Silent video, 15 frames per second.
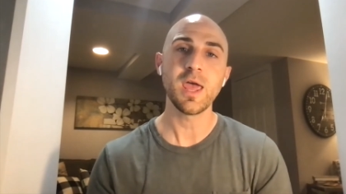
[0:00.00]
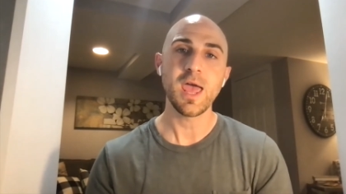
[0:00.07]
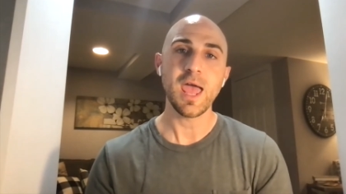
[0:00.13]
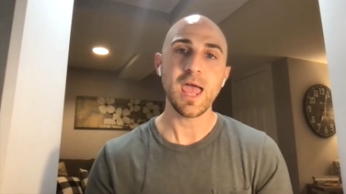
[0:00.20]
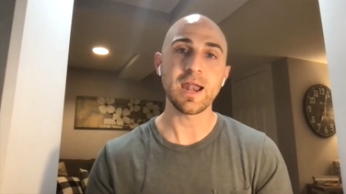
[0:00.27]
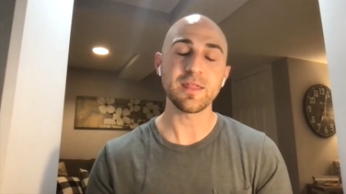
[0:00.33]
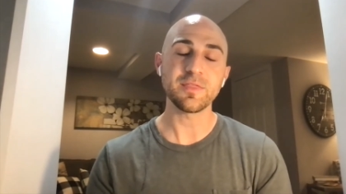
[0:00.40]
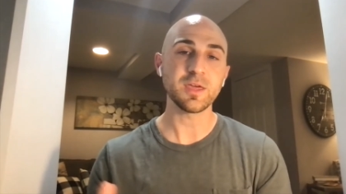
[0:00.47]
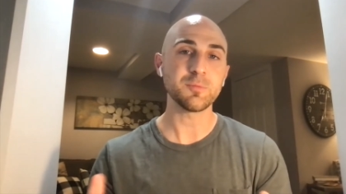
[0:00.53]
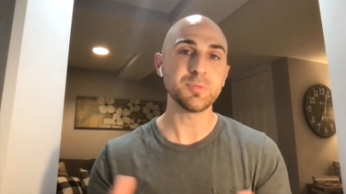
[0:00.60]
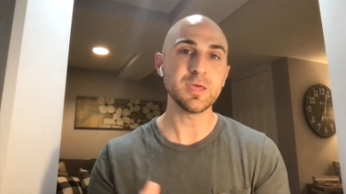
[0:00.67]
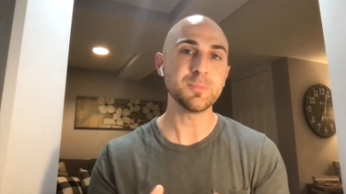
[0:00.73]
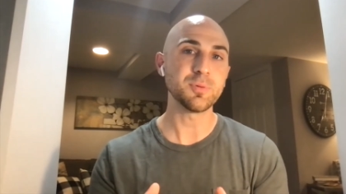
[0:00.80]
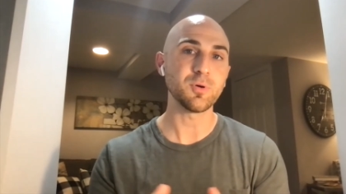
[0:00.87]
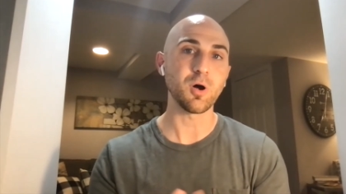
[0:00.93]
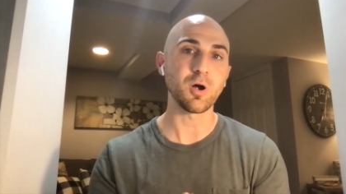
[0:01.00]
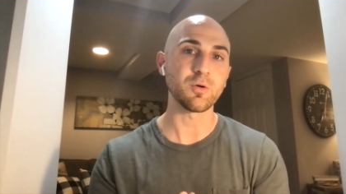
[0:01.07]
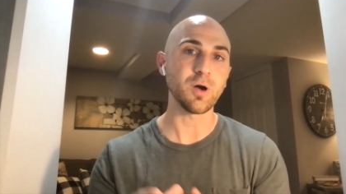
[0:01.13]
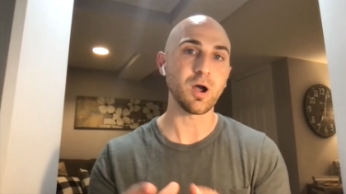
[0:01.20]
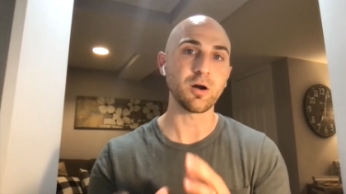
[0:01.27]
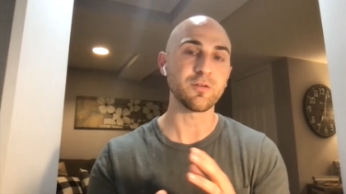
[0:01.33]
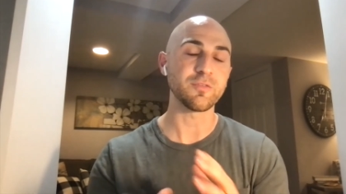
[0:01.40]
And I think people
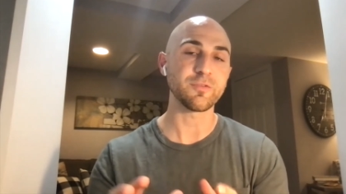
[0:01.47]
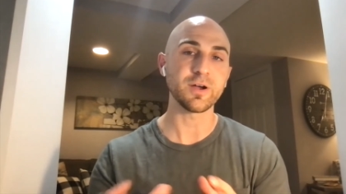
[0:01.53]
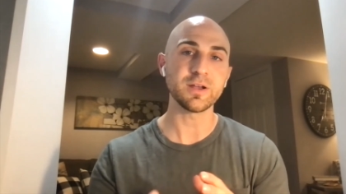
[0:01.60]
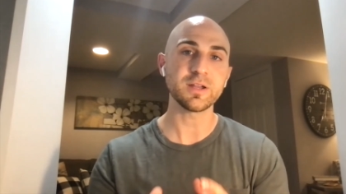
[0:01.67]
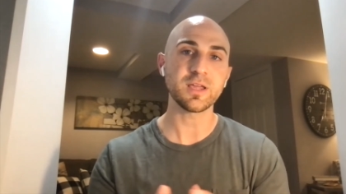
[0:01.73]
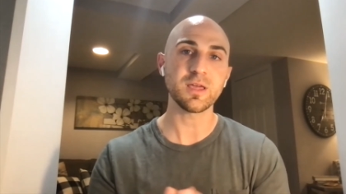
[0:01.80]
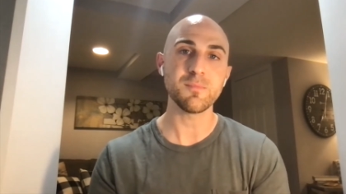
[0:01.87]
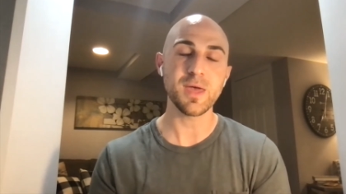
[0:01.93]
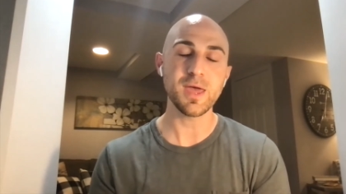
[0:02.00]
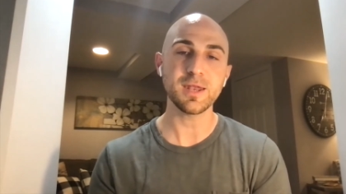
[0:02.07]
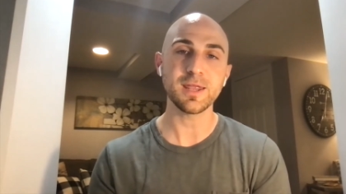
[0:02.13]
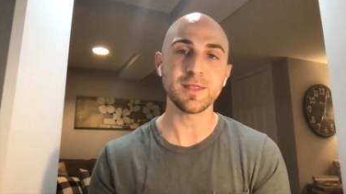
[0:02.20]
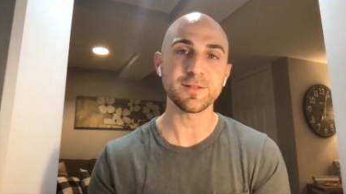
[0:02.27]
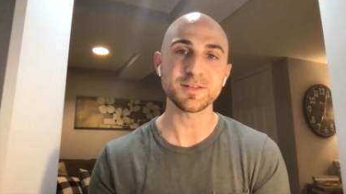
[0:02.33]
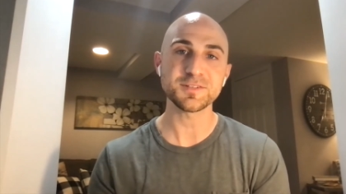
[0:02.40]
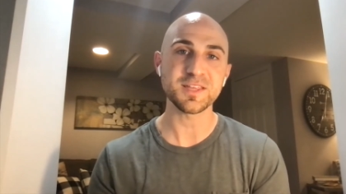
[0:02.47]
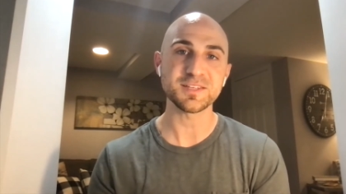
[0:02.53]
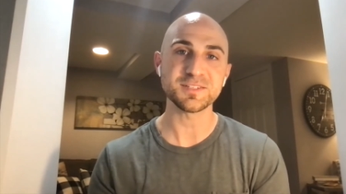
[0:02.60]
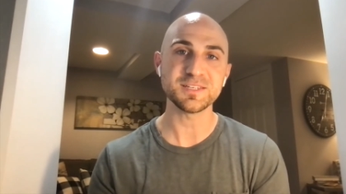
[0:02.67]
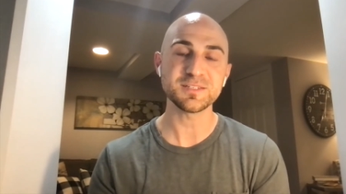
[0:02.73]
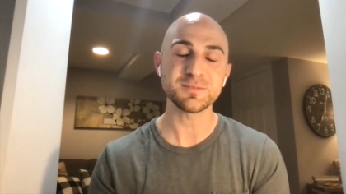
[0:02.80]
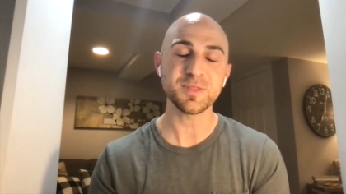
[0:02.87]
are afraid to commit unless they
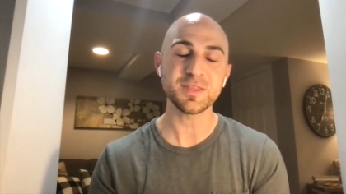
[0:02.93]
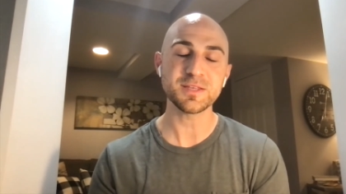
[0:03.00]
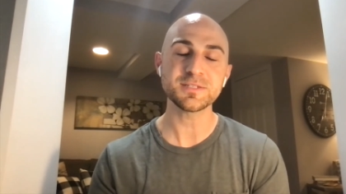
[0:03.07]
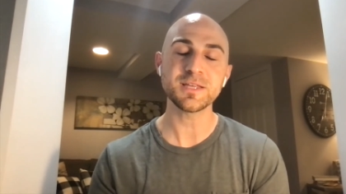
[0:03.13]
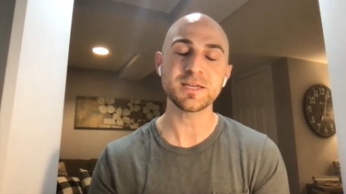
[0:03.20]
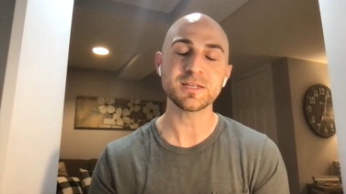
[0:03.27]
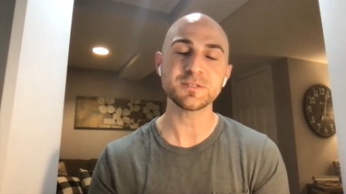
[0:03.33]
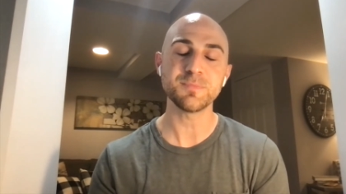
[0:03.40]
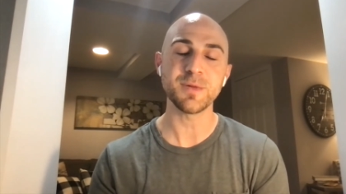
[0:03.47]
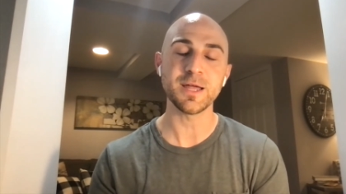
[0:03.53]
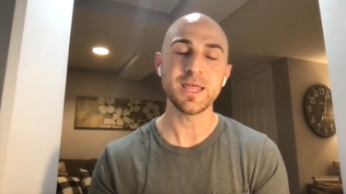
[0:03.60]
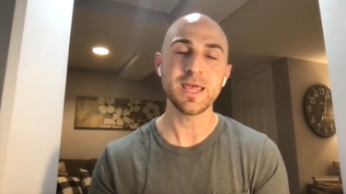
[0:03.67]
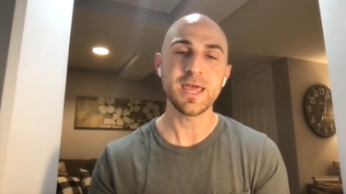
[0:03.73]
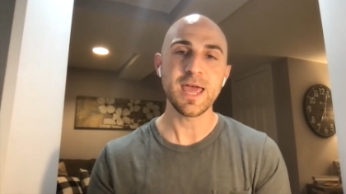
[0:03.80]
see some of these things. But